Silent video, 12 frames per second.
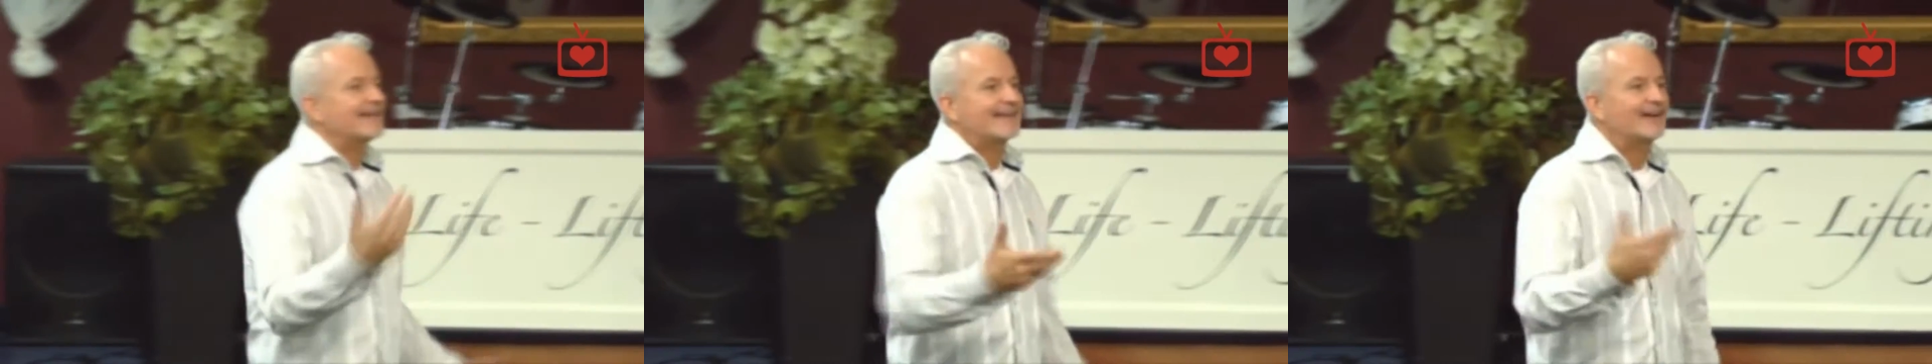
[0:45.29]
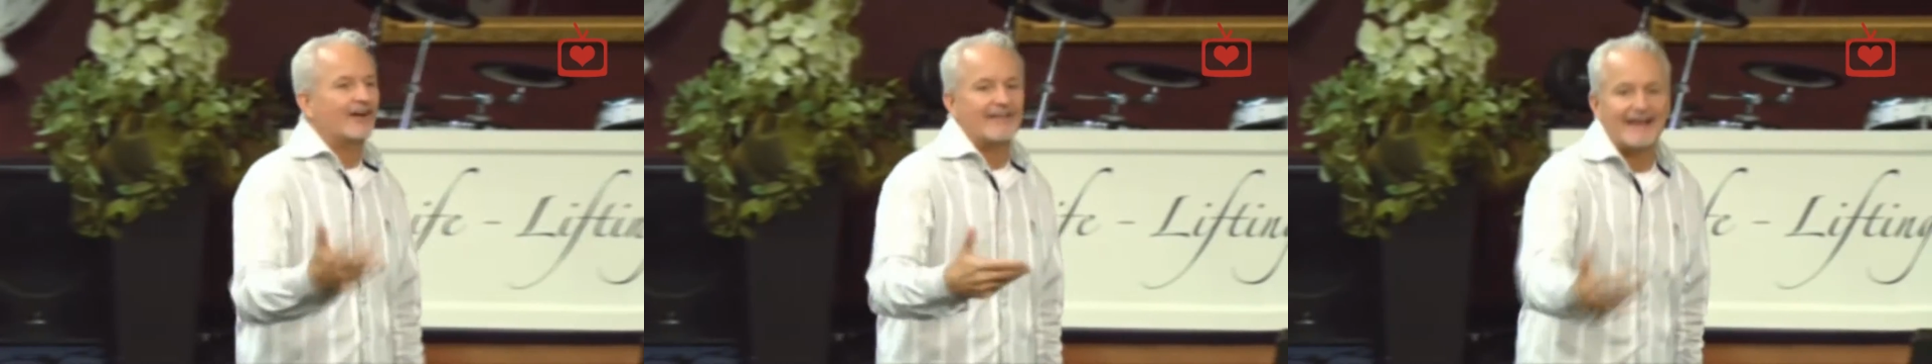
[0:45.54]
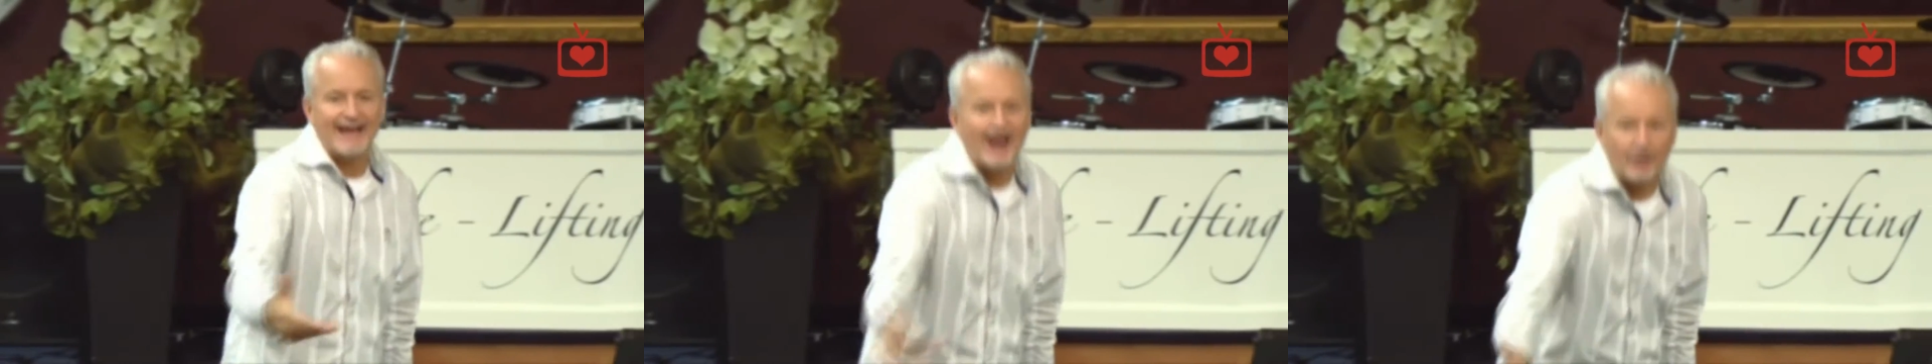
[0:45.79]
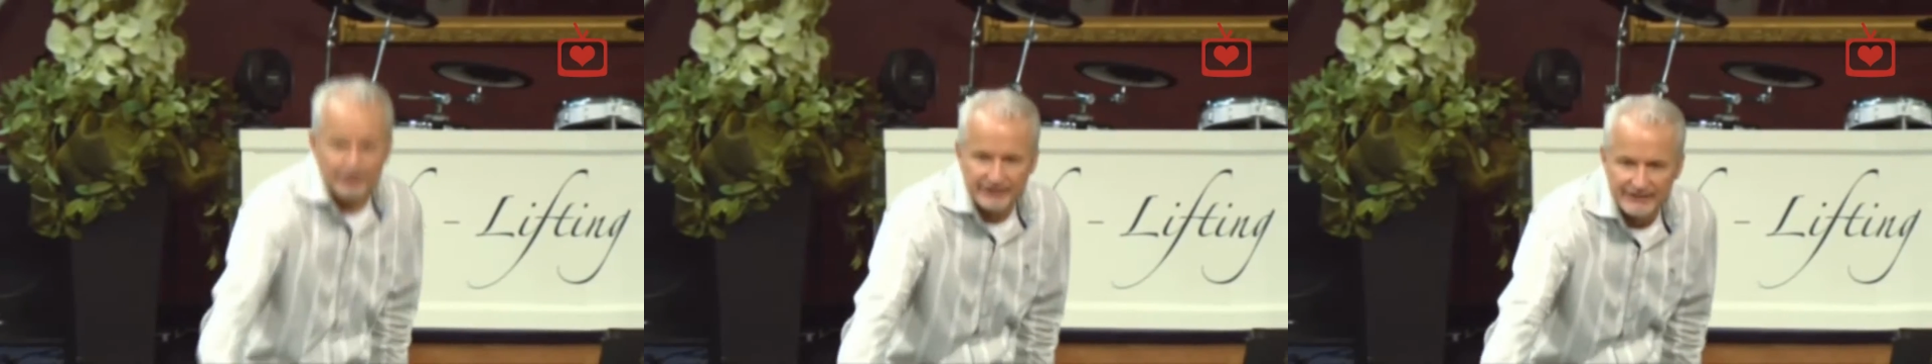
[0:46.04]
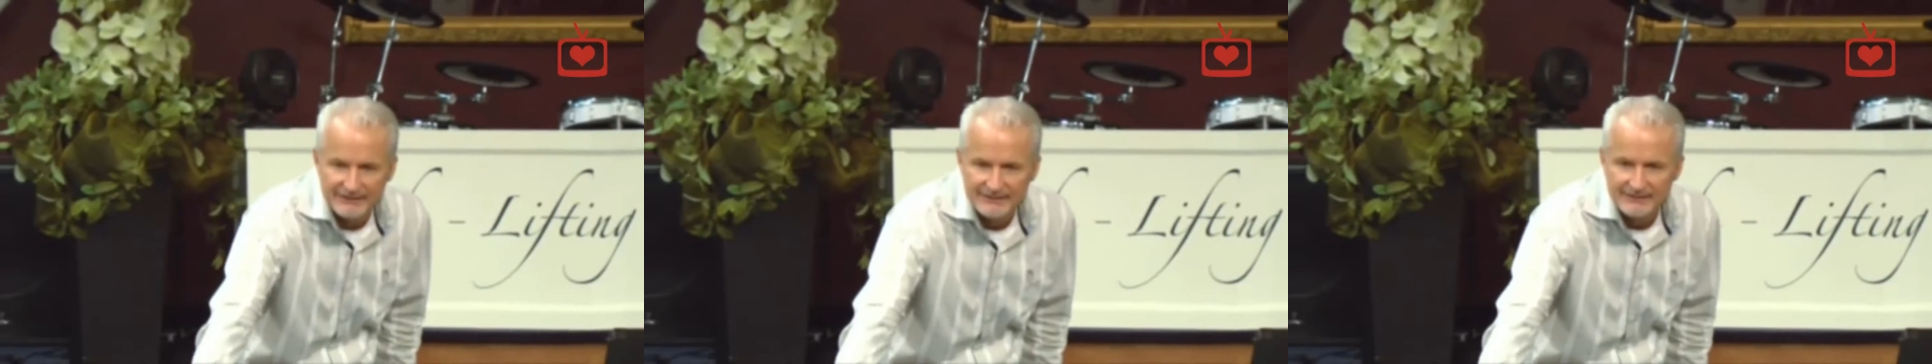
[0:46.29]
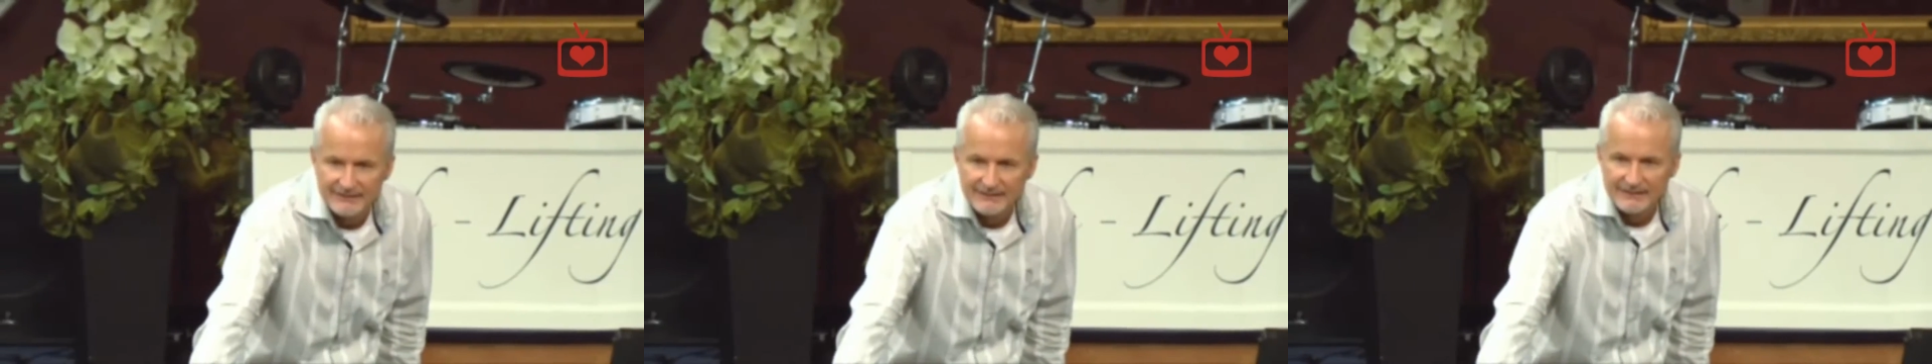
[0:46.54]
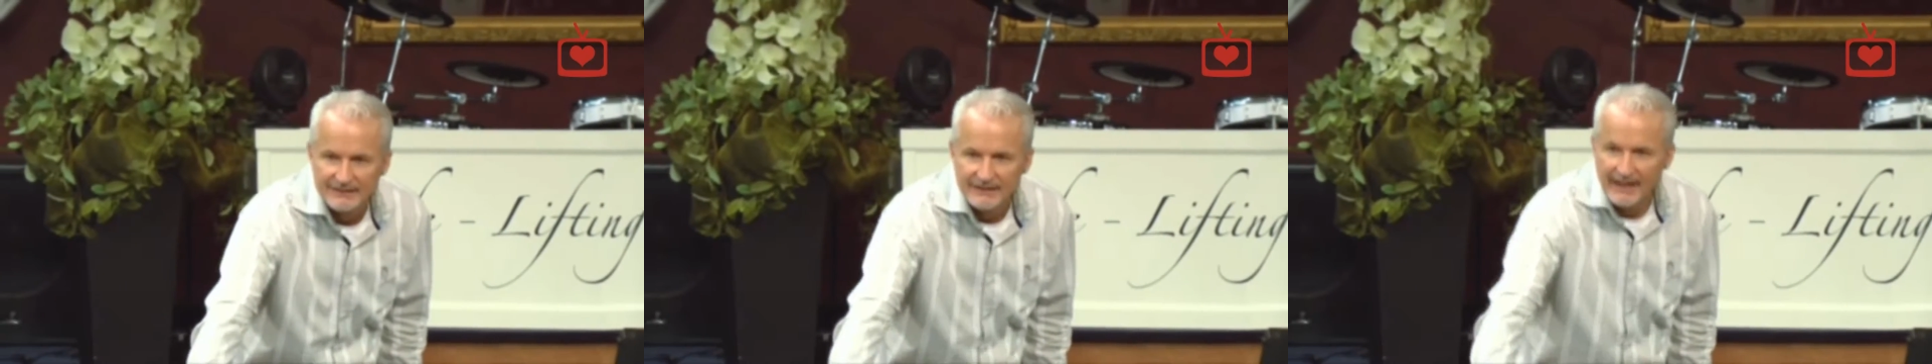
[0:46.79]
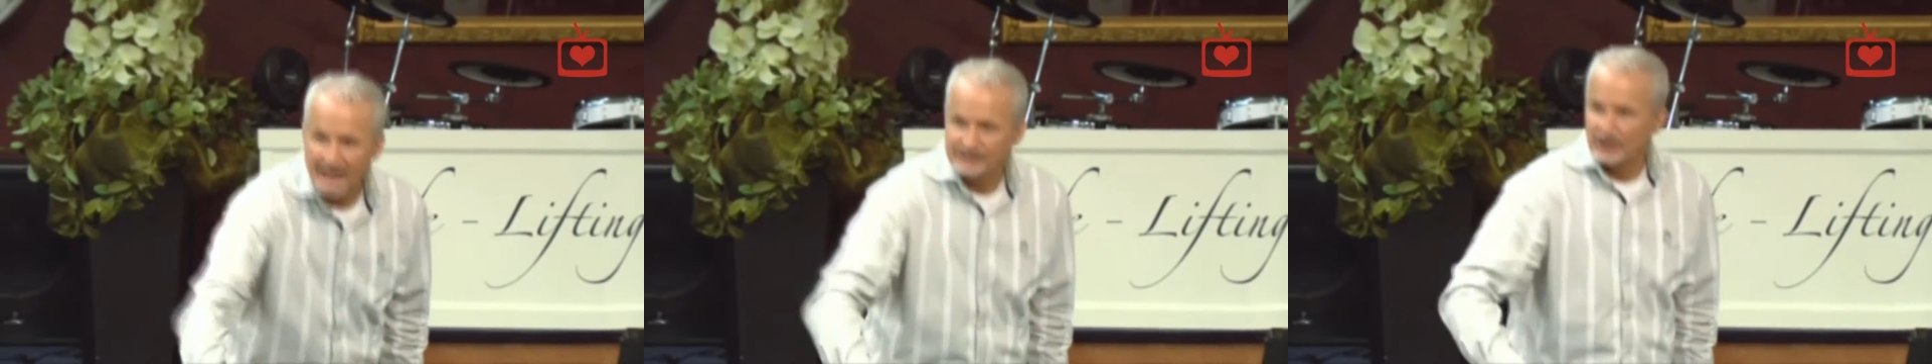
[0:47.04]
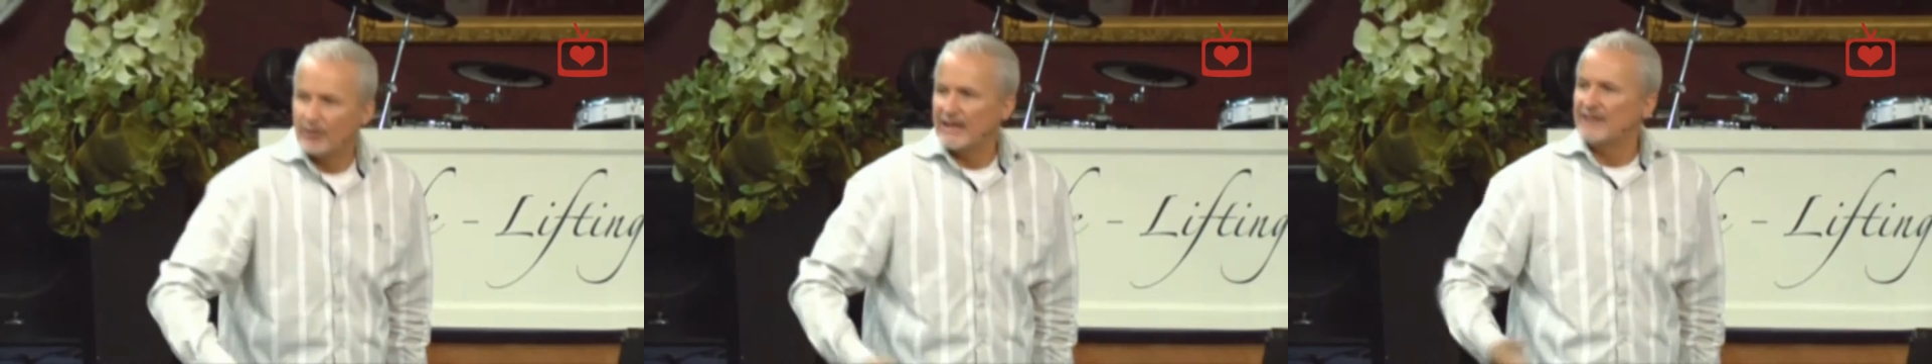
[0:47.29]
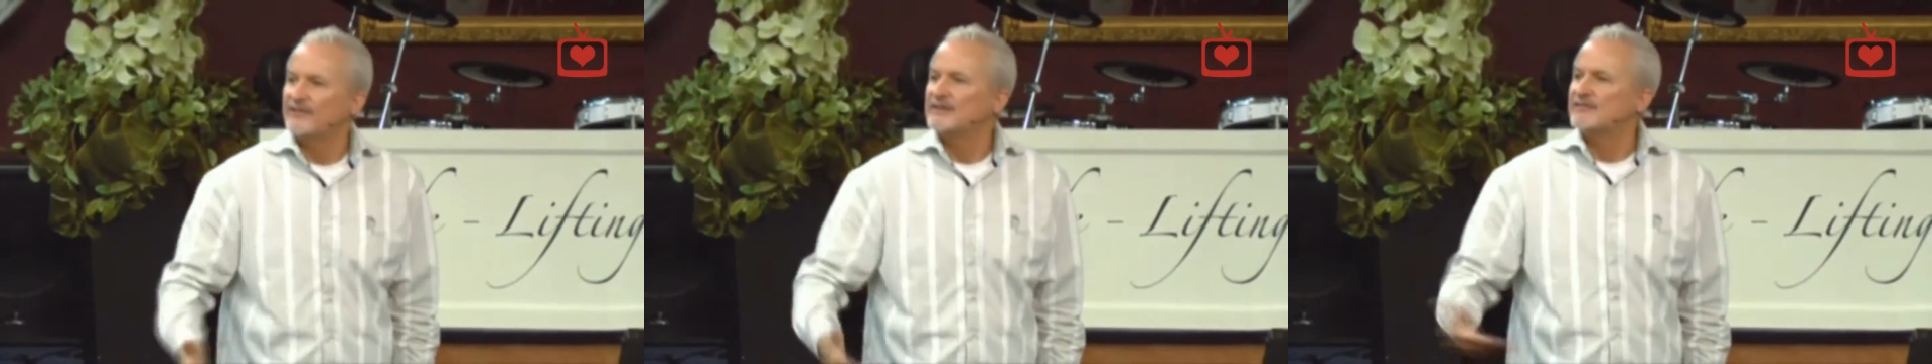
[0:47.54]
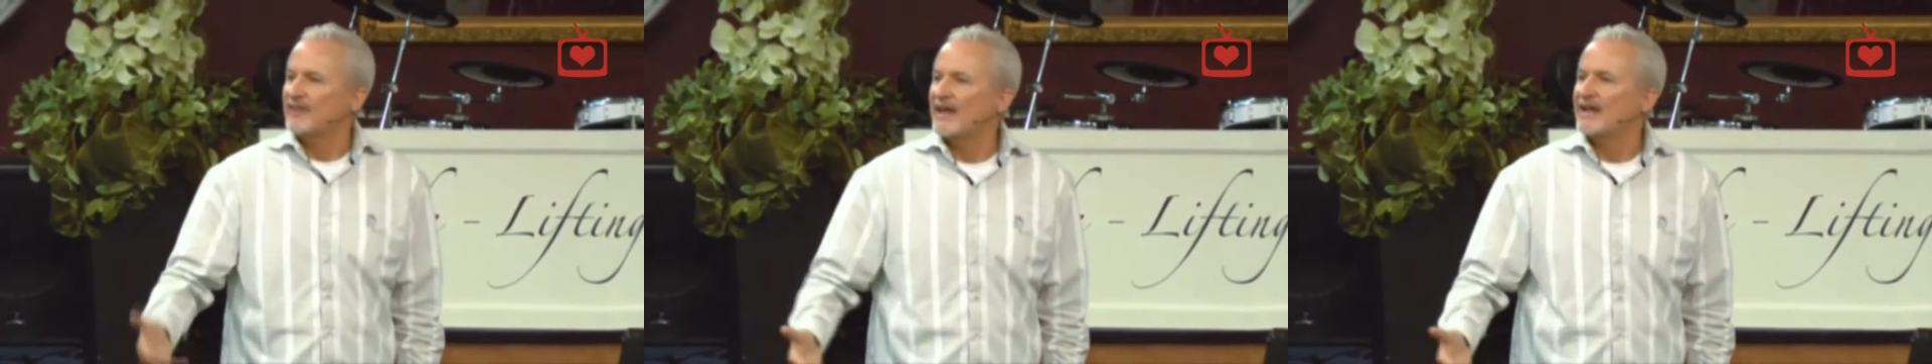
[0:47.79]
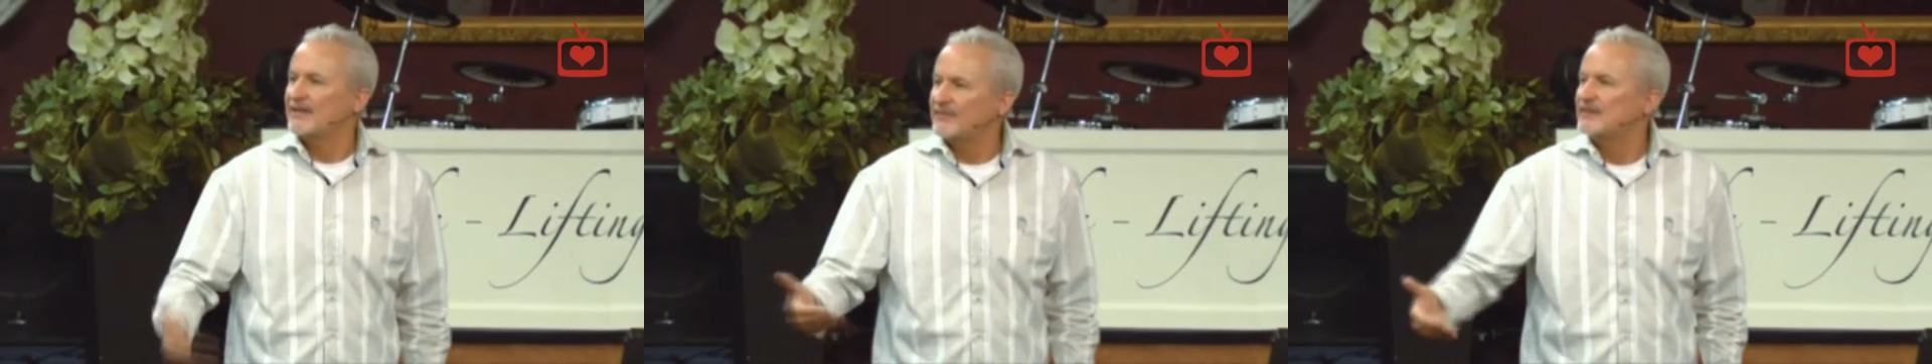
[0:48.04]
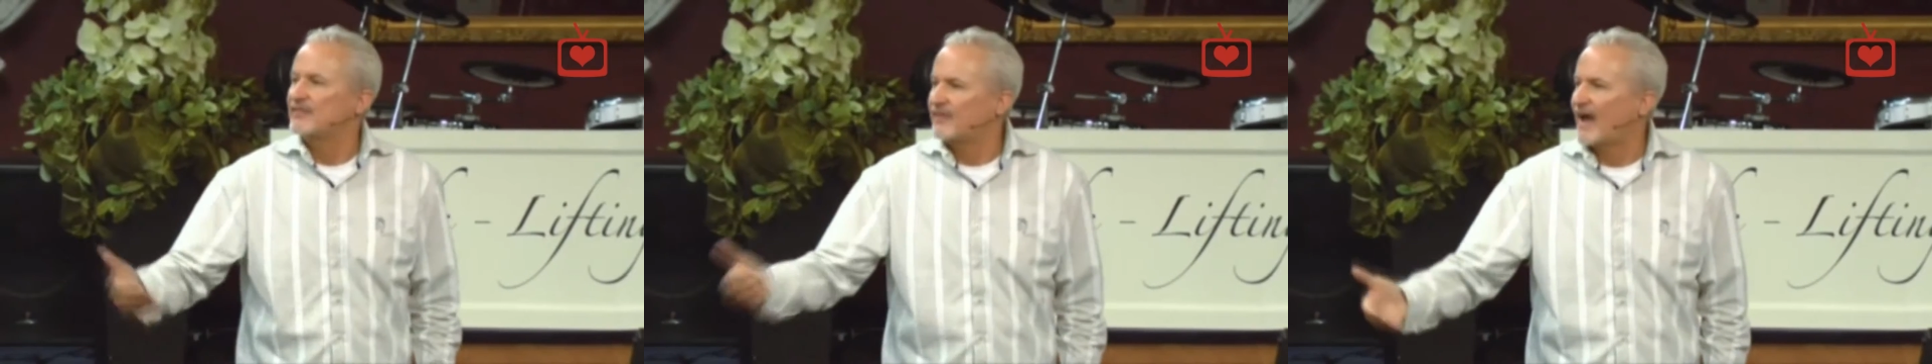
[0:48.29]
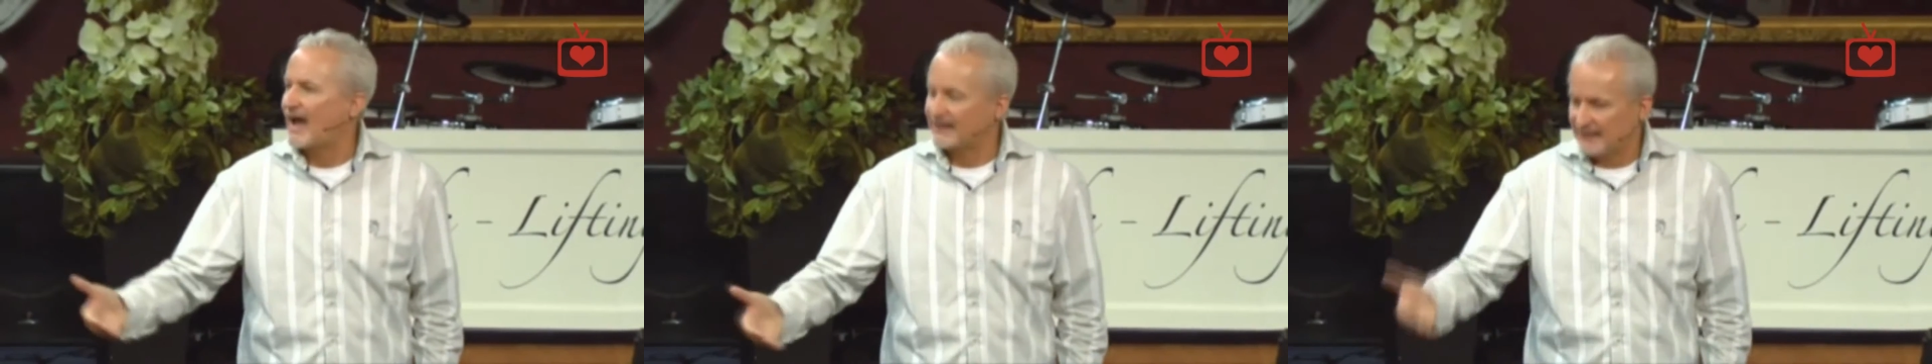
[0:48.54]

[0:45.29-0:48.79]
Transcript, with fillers: to get all that out. And so, if in, fa- if in fact,